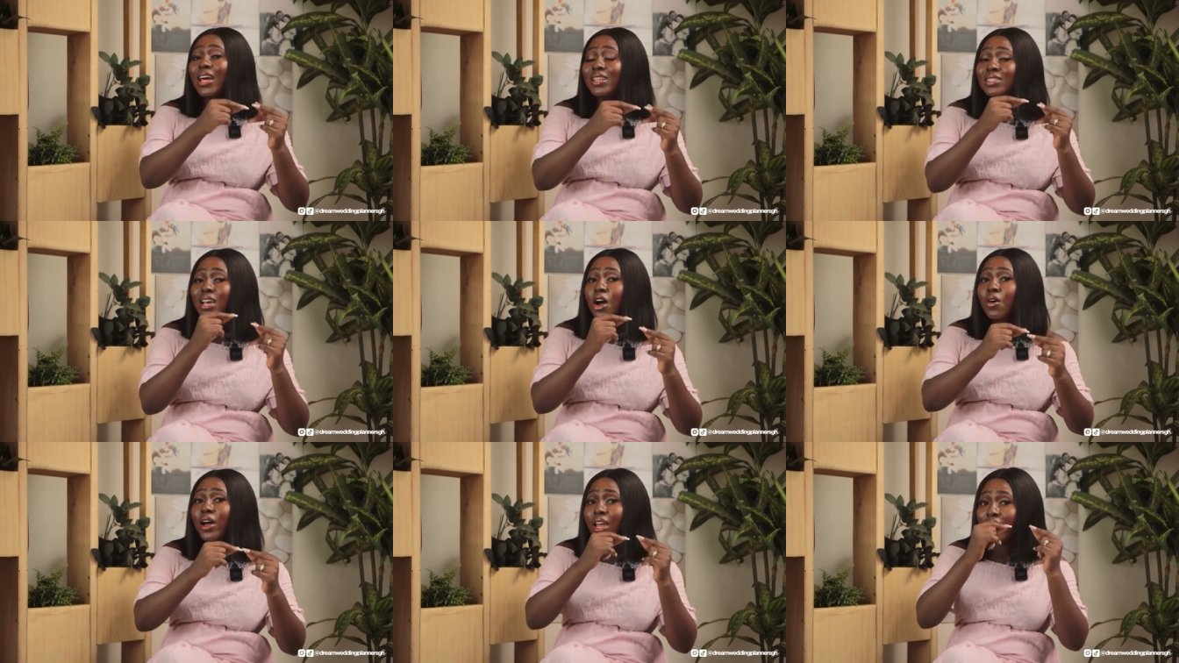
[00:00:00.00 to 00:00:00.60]
that
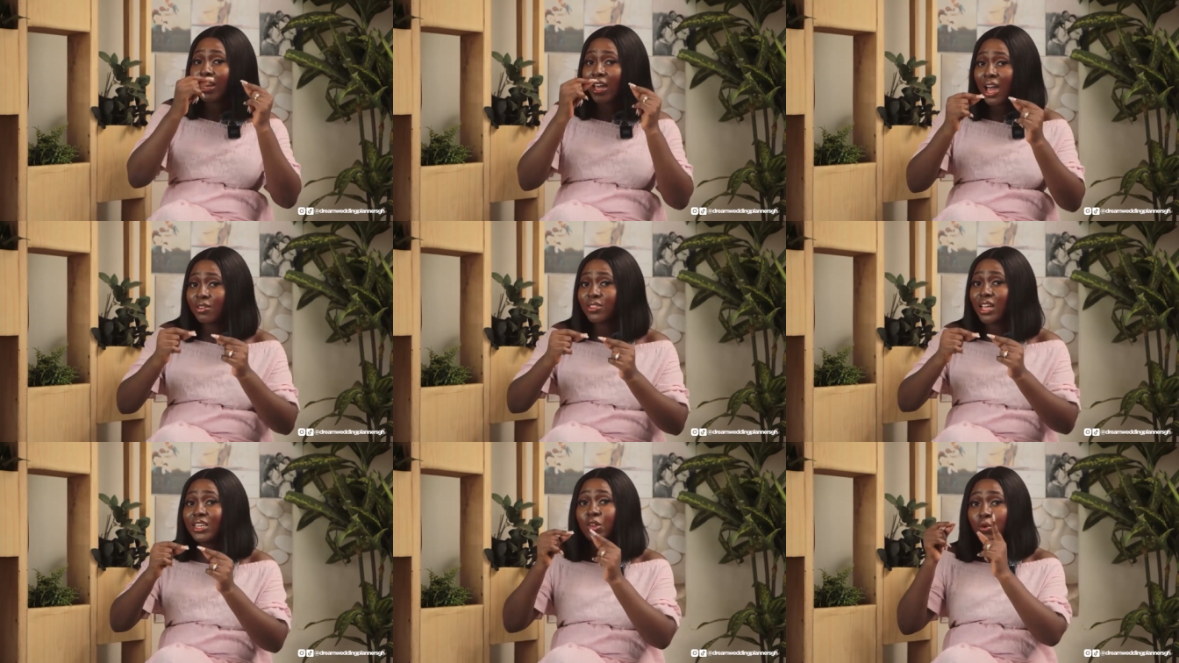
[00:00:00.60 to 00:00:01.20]
hour and
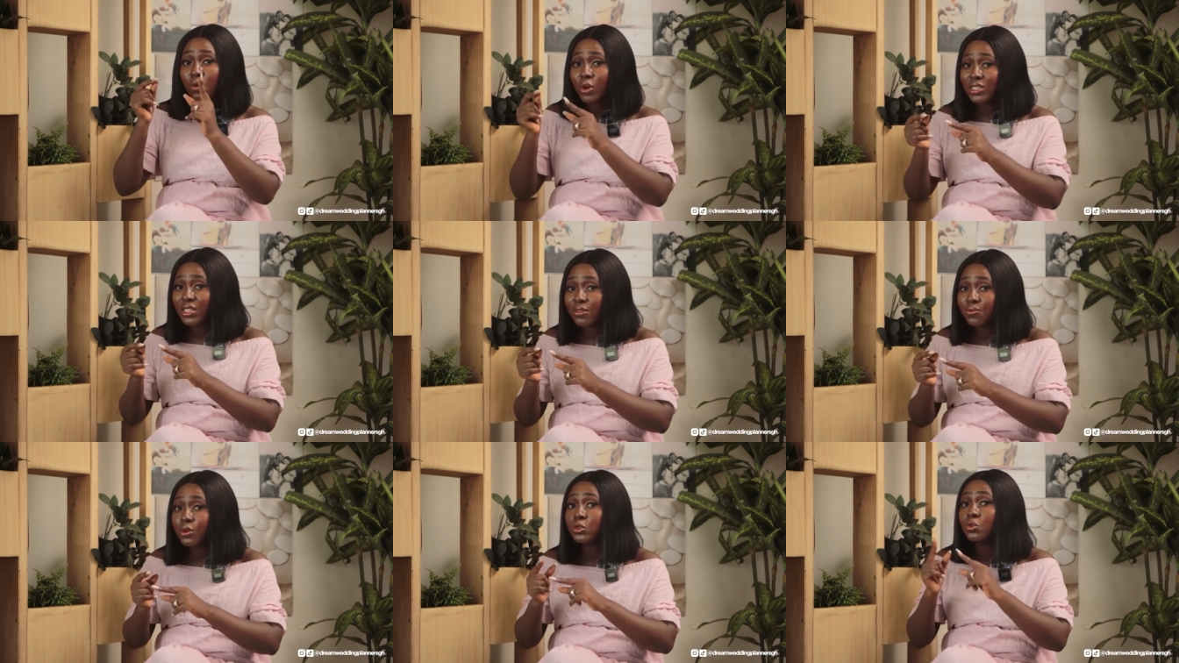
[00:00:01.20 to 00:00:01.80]
half that they
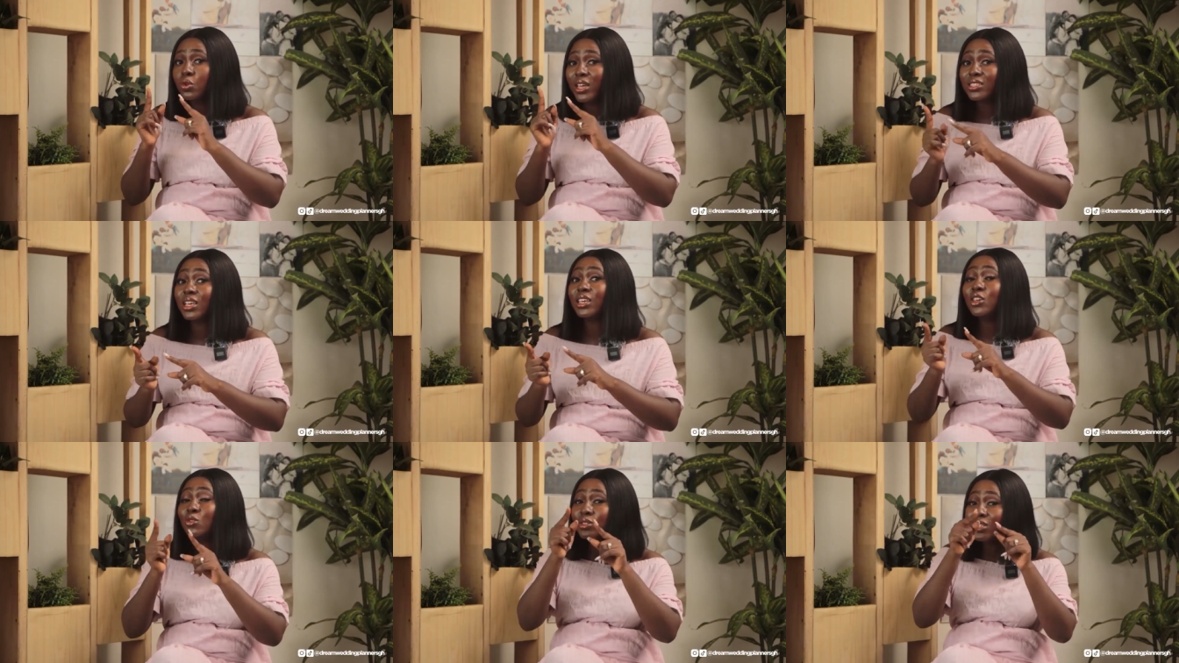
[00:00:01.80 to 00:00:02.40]
requested for to
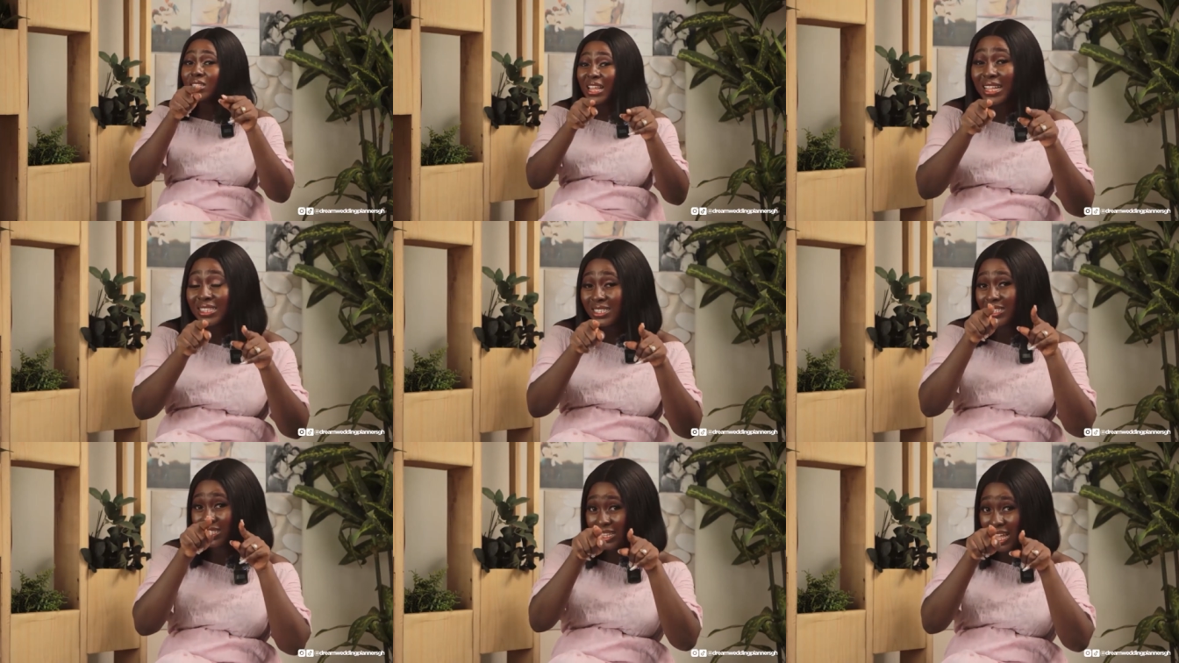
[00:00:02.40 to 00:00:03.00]
execute
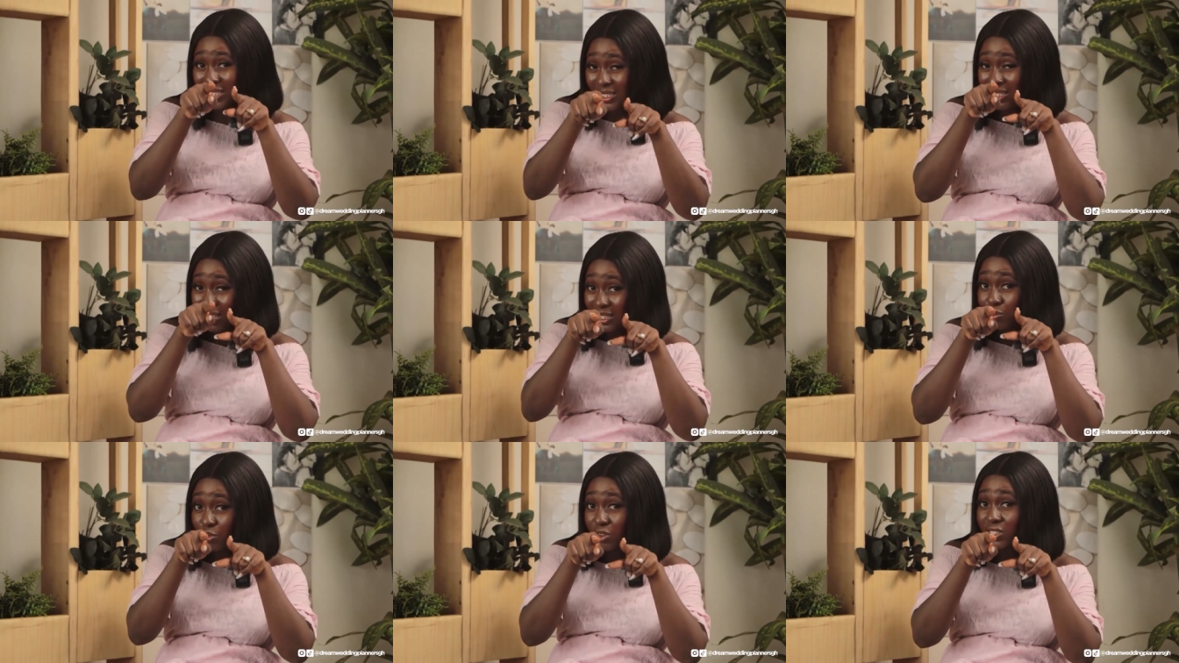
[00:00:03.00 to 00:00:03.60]
that that
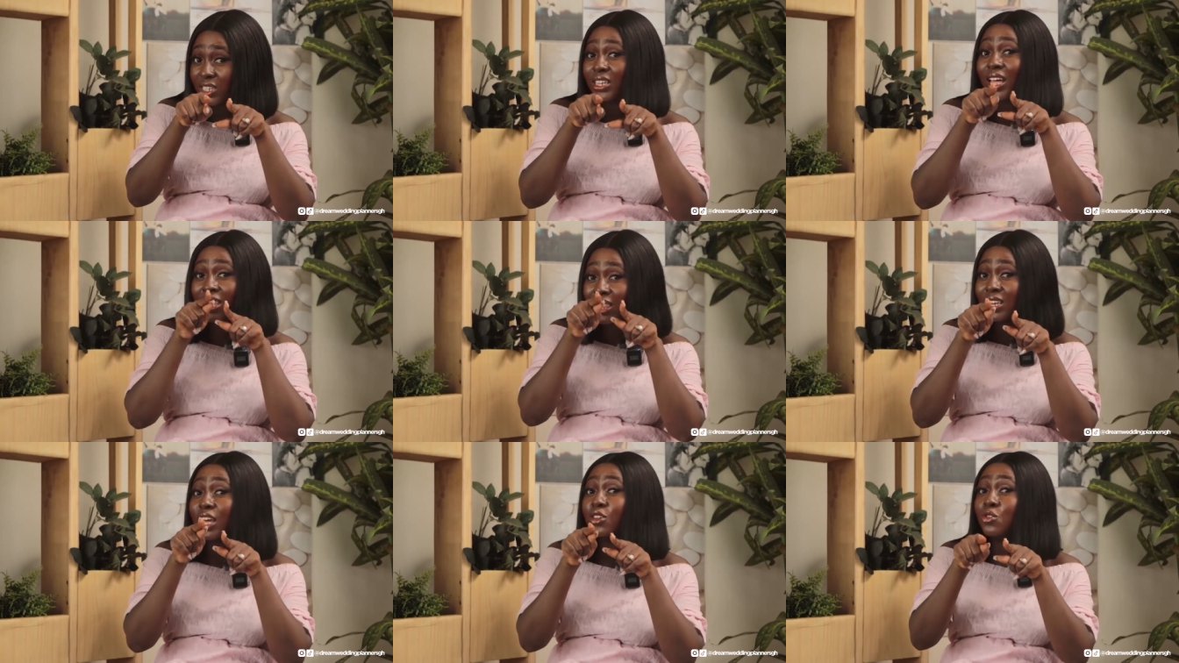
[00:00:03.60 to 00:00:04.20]
inspiration,
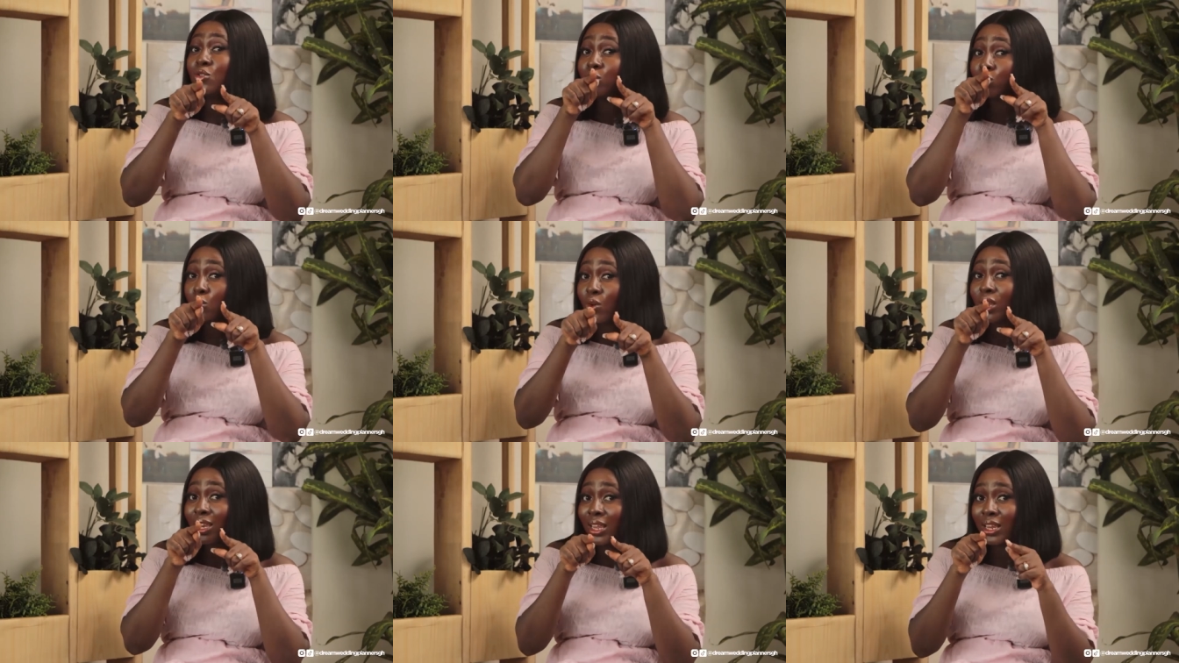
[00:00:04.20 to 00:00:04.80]
that thing that you
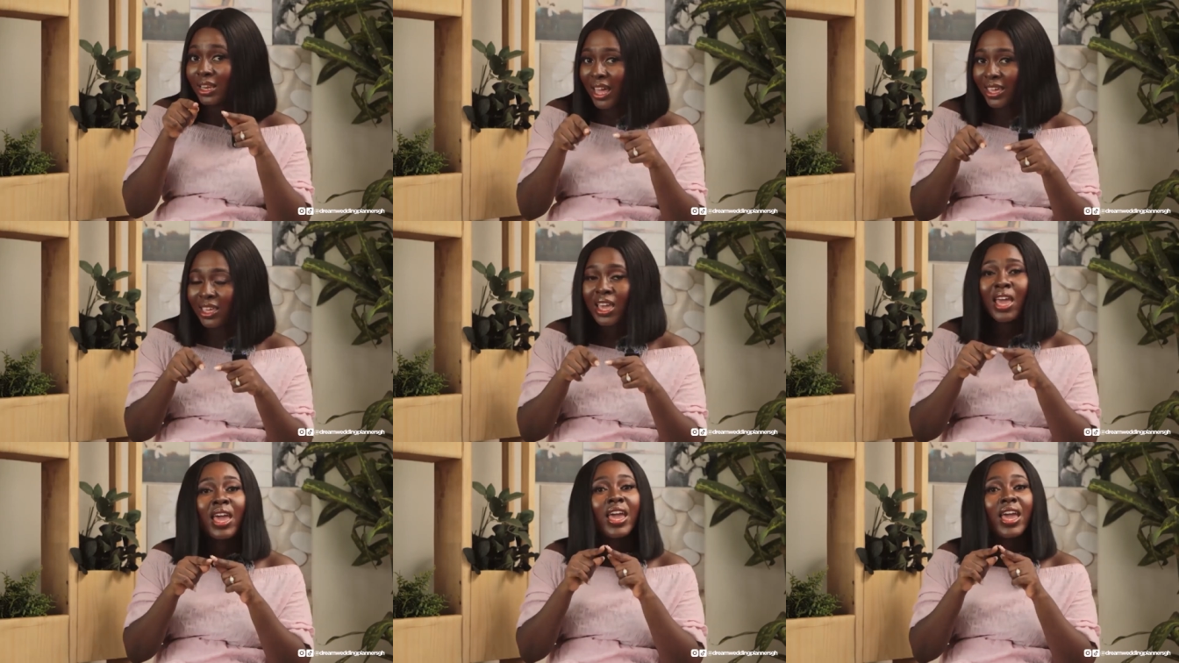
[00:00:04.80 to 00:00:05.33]
so clearly like.